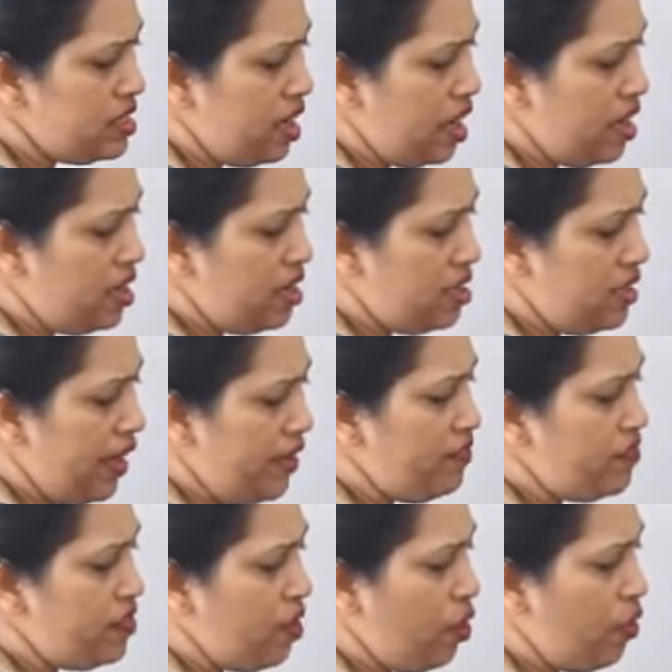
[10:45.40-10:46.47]
is
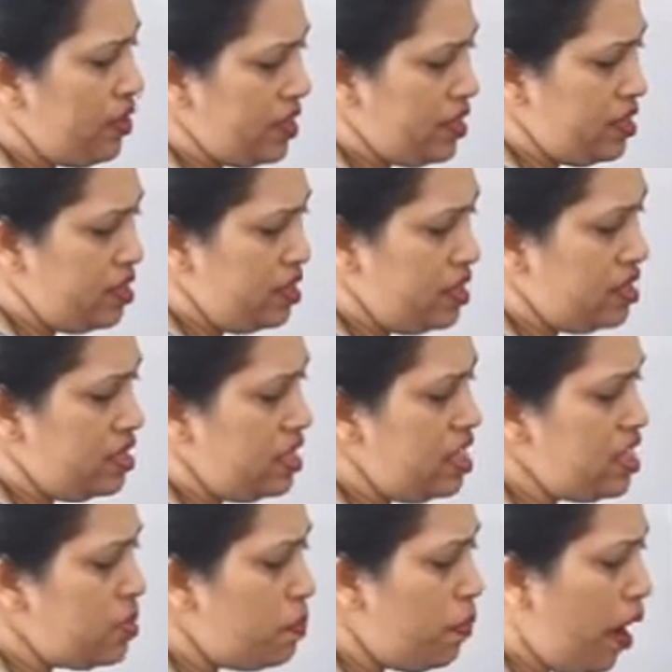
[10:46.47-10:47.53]
left auricle.
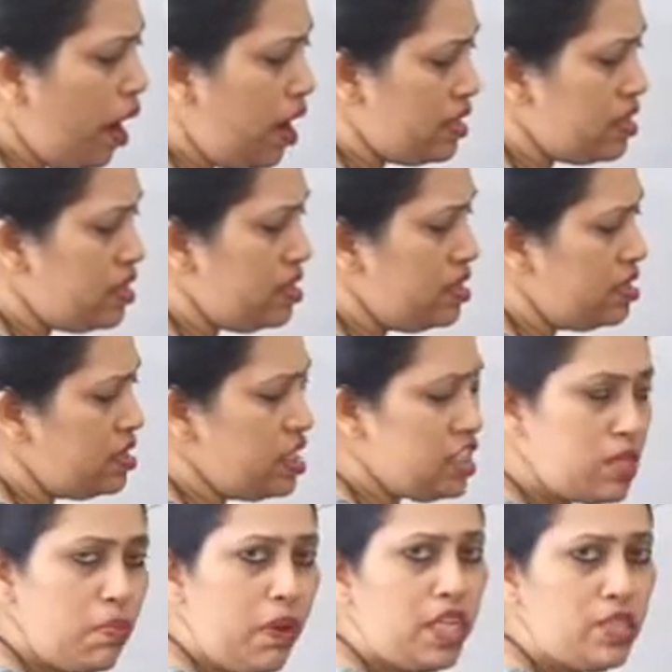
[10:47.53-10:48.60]
This part,
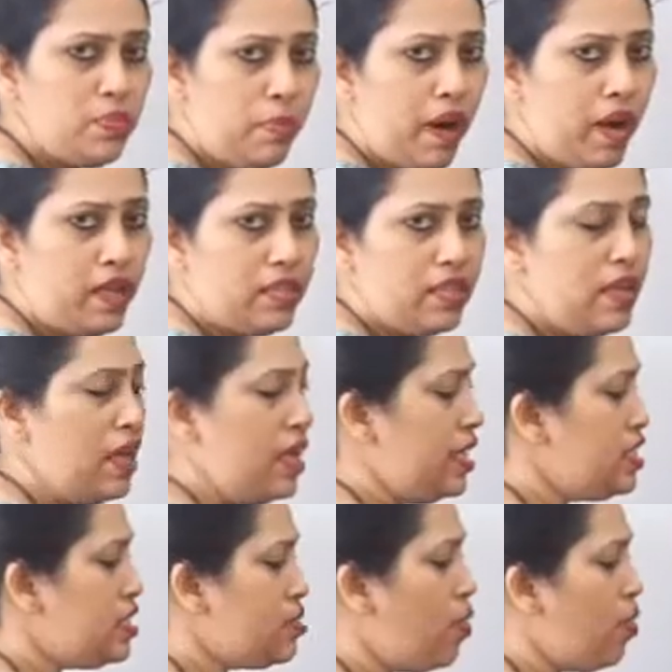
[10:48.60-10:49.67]
this much
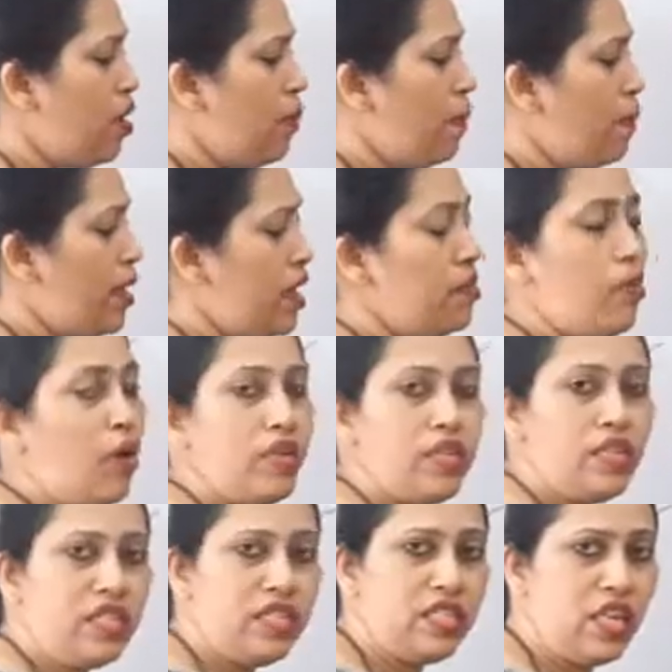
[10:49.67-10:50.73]
part is called
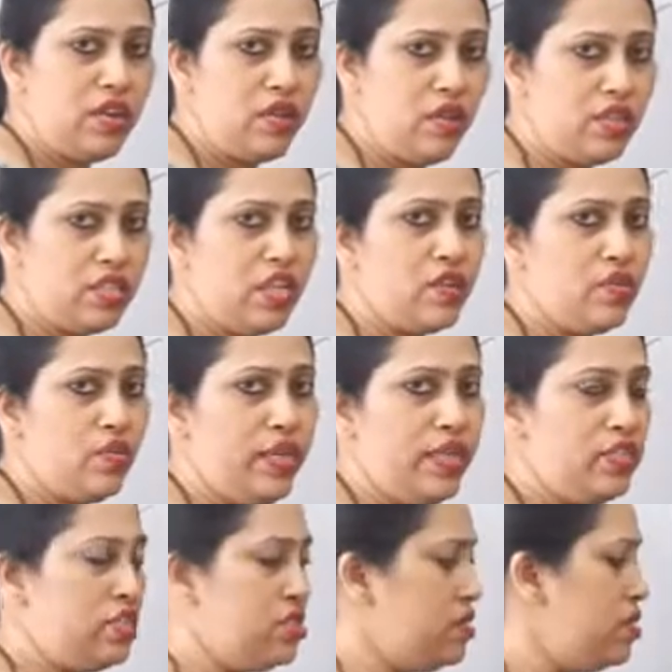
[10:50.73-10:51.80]
pulmonary
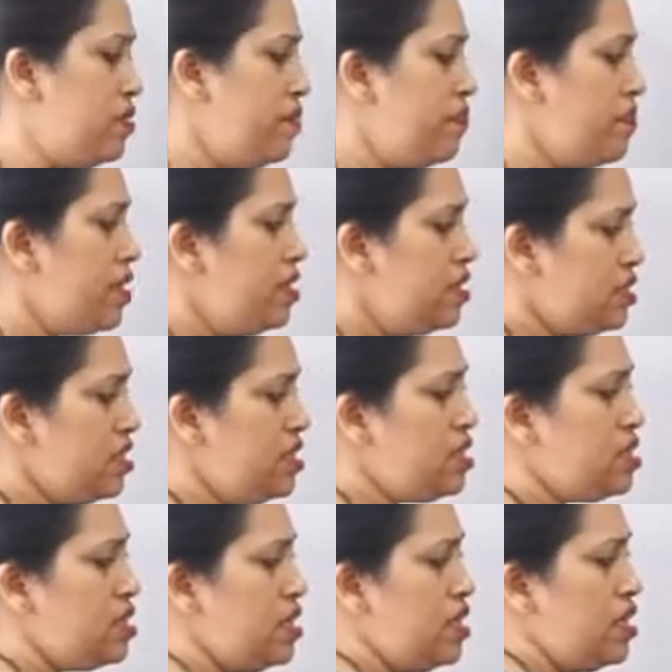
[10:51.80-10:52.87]
circulation.
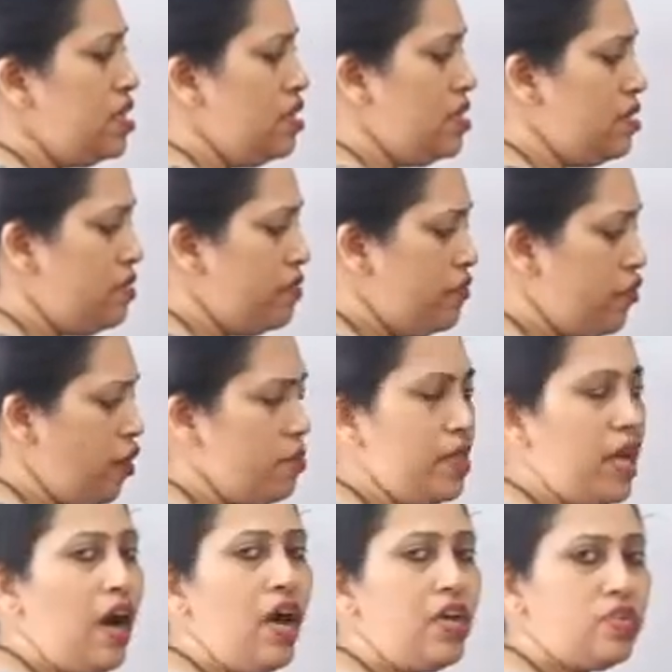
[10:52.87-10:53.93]
Just
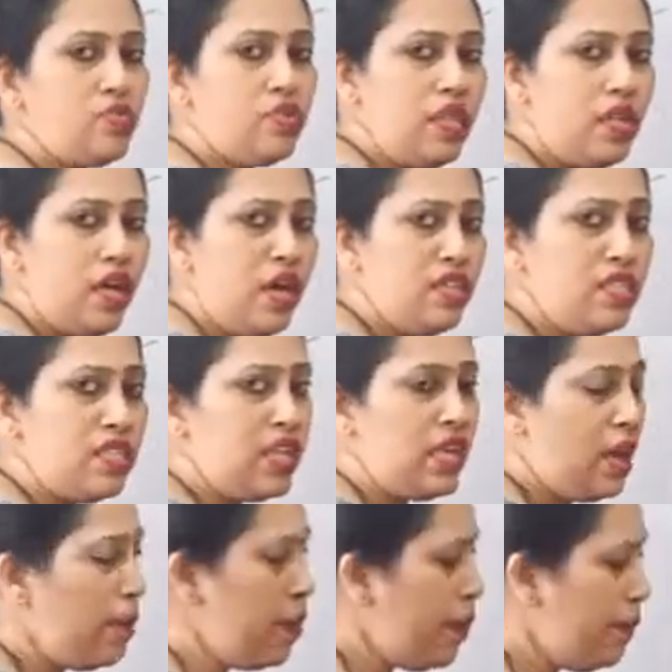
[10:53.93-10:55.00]
from the heart to the lungs
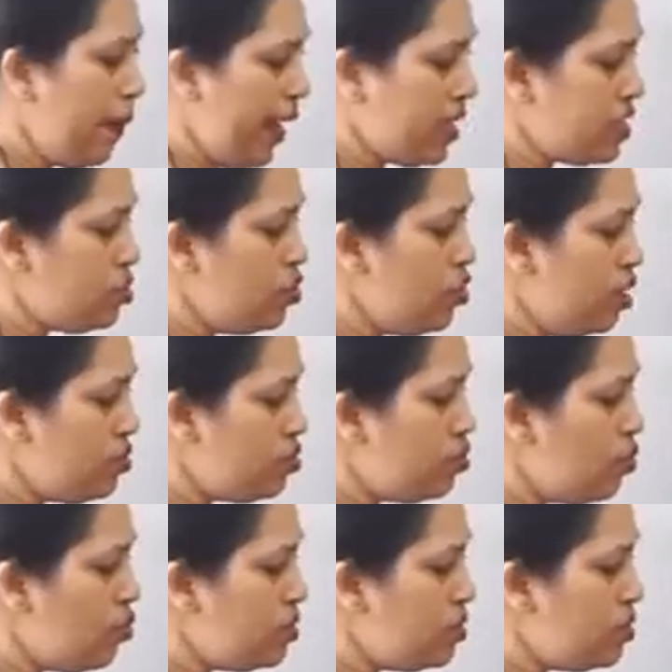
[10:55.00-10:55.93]
and coming back. So you have to